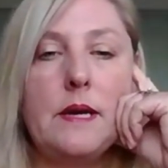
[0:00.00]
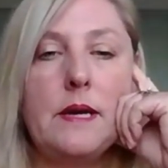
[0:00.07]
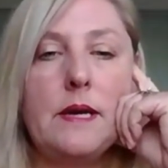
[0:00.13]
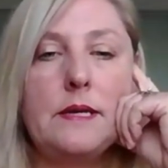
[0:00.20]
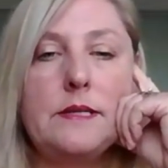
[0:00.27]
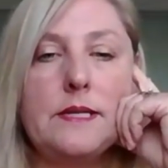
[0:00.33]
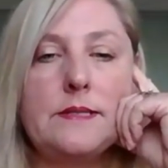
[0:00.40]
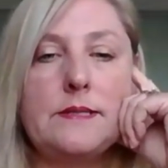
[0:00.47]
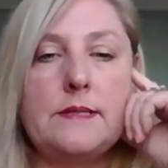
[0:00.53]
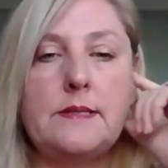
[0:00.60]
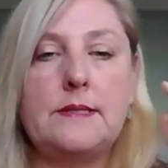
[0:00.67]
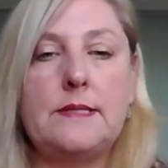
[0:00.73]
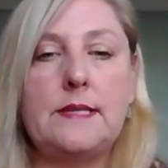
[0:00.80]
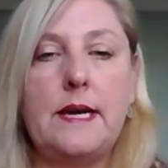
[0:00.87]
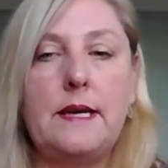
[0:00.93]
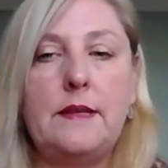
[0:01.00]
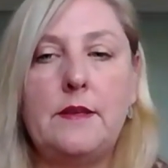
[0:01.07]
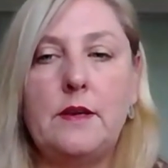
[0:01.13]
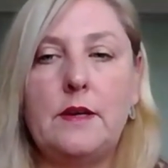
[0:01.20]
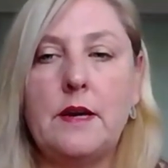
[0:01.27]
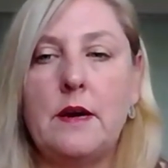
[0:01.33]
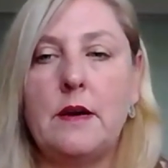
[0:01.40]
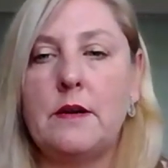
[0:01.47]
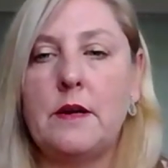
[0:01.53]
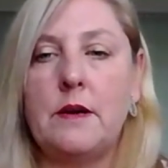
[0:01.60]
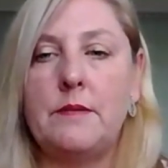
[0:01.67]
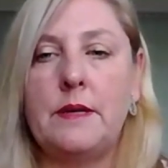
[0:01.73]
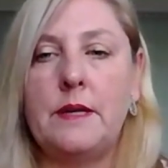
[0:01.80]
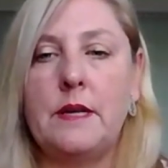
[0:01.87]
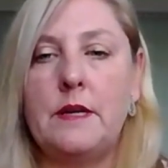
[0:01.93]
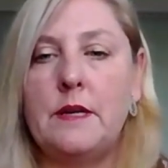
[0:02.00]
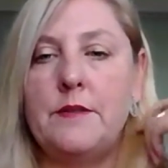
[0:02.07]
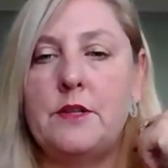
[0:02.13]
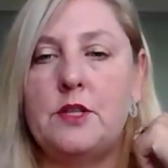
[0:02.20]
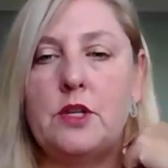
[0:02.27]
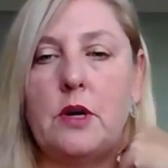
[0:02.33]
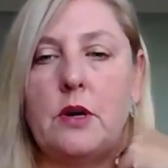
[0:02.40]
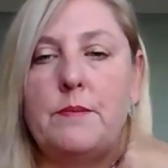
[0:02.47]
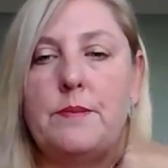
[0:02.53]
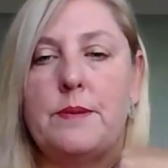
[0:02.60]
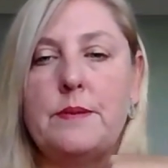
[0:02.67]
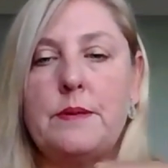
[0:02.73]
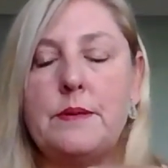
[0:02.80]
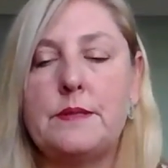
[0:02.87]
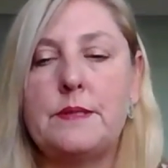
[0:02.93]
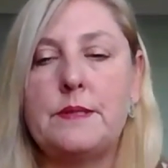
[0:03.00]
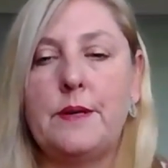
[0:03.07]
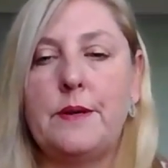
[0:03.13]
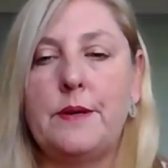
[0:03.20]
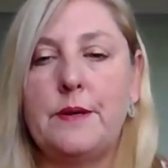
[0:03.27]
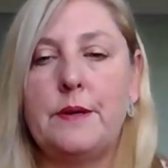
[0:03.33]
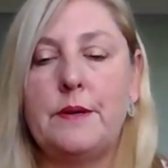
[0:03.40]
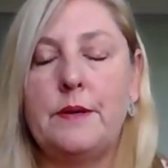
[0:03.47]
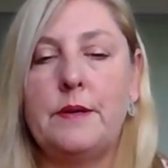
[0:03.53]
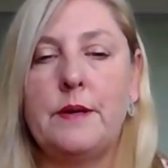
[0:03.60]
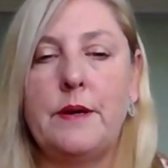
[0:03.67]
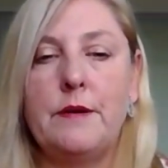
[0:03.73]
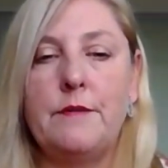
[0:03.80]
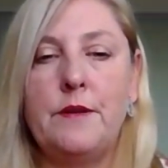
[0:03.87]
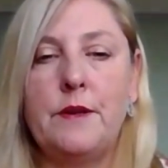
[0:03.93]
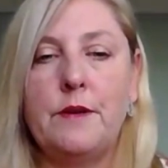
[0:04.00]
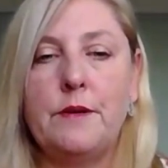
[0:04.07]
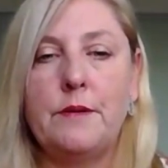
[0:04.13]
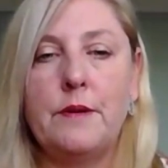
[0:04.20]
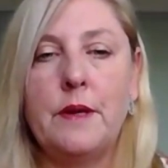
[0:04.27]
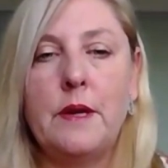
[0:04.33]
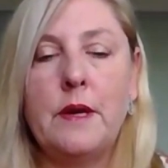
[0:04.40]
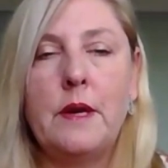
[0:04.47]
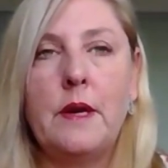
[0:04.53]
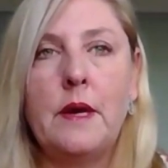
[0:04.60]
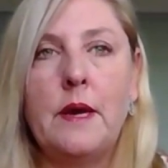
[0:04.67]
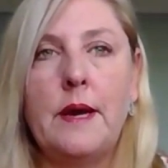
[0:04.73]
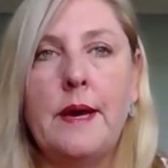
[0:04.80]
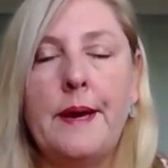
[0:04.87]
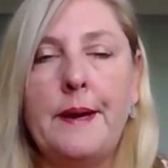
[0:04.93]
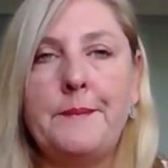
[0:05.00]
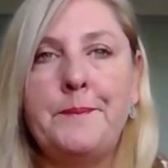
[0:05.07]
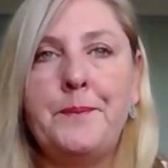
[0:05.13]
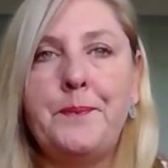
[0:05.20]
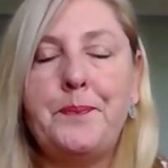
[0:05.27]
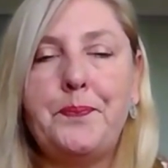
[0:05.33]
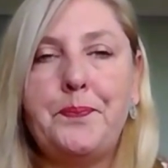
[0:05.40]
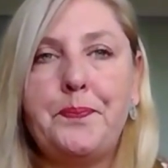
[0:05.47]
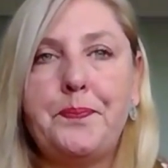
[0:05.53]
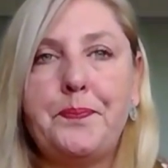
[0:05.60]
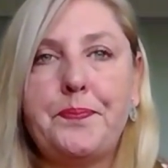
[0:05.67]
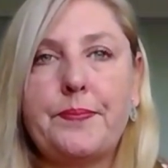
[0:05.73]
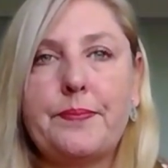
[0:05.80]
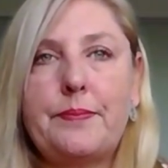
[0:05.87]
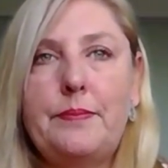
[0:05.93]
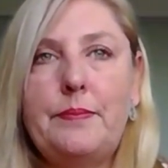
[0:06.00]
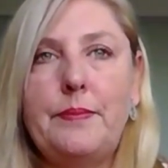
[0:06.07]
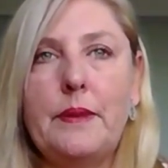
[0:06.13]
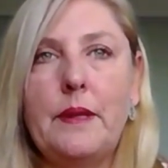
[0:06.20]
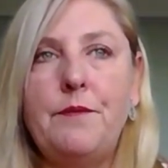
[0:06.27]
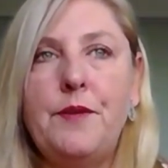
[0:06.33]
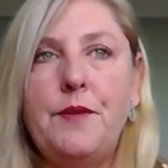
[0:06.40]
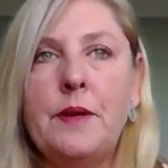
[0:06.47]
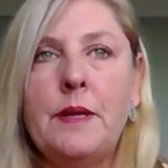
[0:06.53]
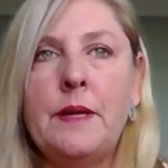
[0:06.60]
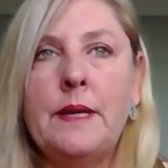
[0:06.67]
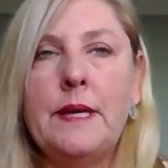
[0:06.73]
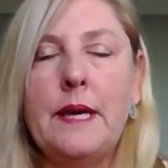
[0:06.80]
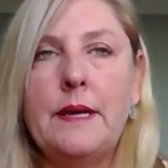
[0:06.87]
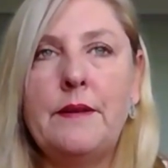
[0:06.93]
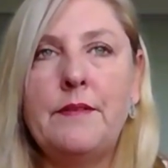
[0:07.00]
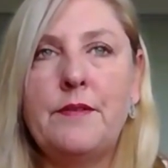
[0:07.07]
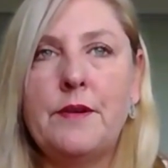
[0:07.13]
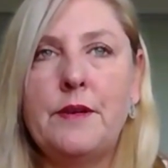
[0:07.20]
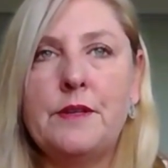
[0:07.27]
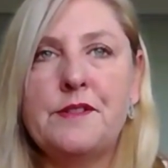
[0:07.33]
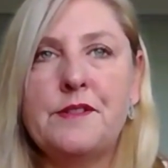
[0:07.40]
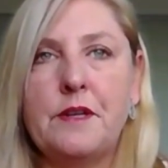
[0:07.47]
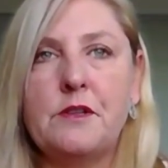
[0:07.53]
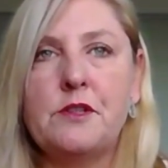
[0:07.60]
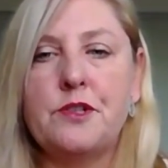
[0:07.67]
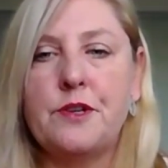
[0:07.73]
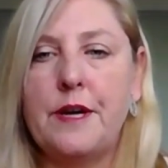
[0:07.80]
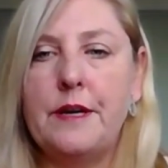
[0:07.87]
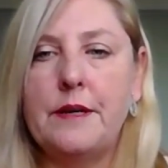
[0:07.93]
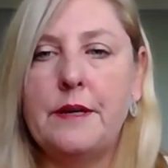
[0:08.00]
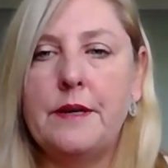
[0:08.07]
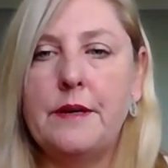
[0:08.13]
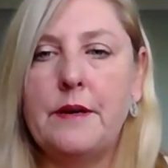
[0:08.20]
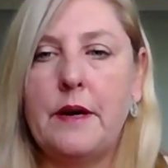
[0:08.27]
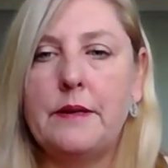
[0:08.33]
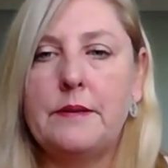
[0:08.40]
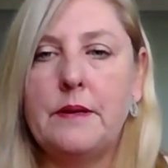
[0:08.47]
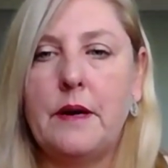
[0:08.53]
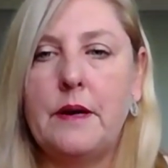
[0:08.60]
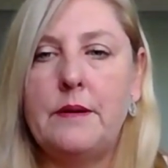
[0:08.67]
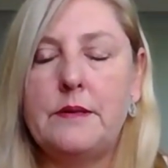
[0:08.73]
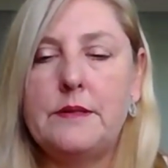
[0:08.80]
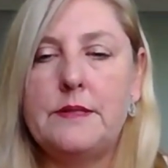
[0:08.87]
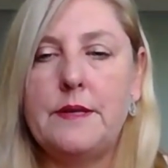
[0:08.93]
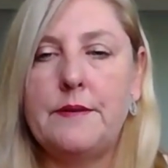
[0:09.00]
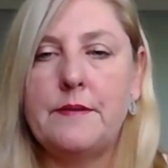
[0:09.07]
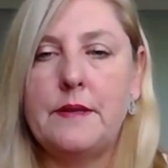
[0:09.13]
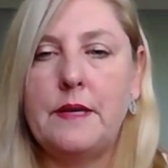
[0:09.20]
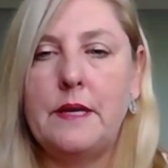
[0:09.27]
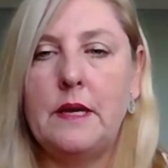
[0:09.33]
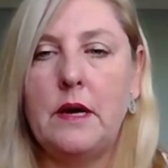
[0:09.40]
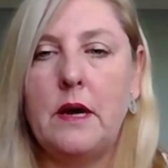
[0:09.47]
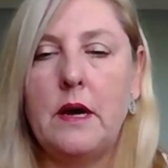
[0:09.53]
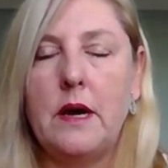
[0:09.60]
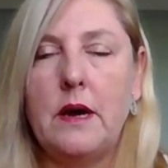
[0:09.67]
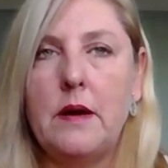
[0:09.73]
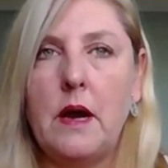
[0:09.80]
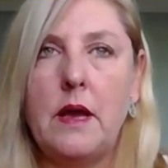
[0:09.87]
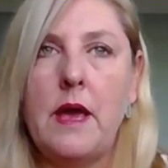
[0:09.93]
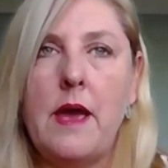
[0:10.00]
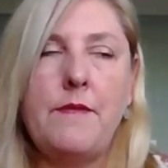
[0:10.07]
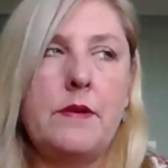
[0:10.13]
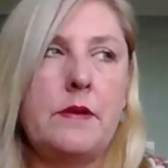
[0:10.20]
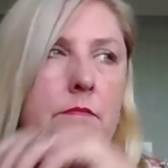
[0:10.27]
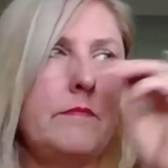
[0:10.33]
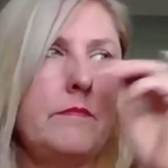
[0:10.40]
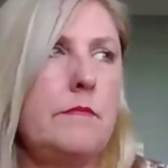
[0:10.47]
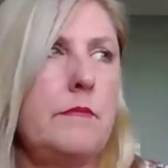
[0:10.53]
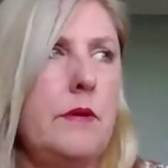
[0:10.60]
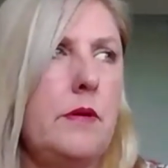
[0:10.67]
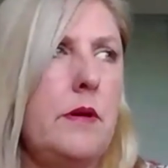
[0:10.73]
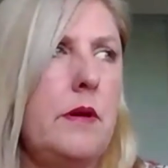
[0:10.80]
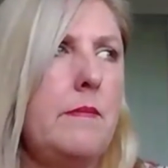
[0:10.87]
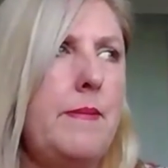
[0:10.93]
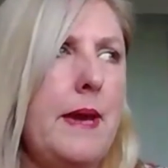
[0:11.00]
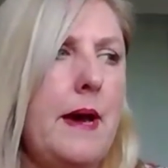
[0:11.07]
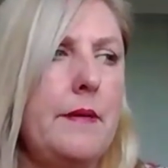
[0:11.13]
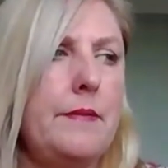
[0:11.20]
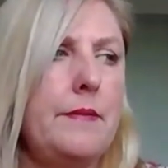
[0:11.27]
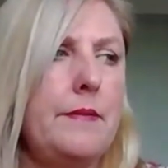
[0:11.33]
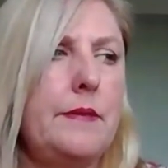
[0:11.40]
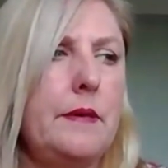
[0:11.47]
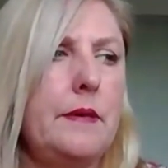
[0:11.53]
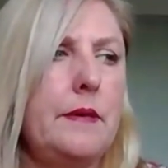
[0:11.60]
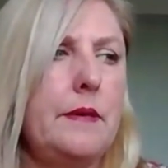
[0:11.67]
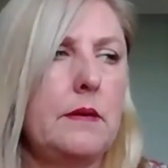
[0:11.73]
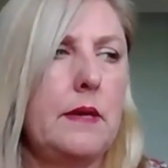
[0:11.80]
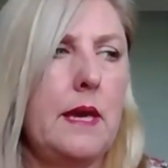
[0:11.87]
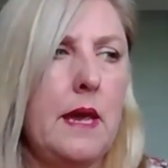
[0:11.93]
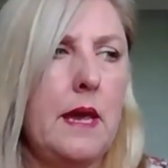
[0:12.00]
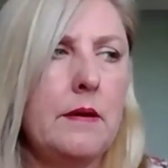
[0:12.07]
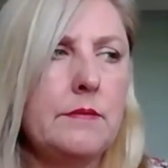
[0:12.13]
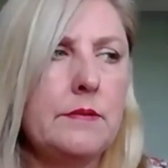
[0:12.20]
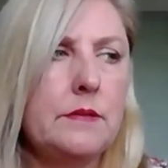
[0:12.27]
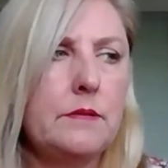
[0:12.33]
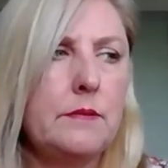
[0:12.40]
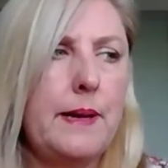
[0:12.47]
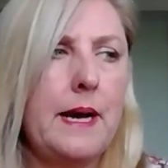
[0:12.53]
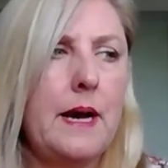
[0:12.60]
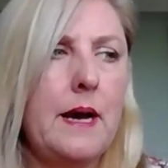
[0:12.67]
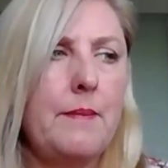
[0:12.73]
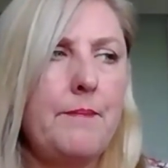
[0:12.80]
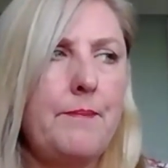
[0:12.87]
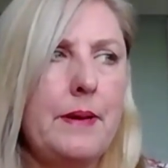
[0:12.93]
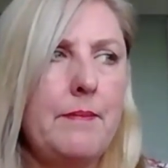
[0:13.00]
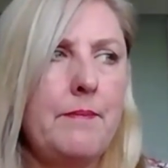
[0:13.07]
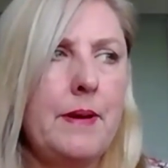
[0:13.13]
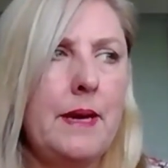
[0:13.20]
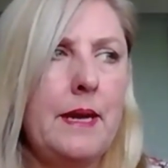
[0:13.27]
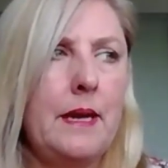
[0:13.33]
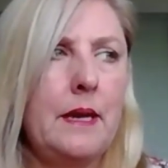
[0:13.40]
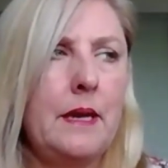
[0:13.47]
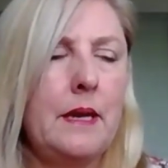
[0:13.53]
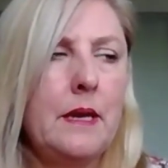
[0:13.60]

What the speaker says: doesn't state that you can't go and get another job. So if you can get it through your sole trader, I definitely. I haven't heard about the council part, but it may.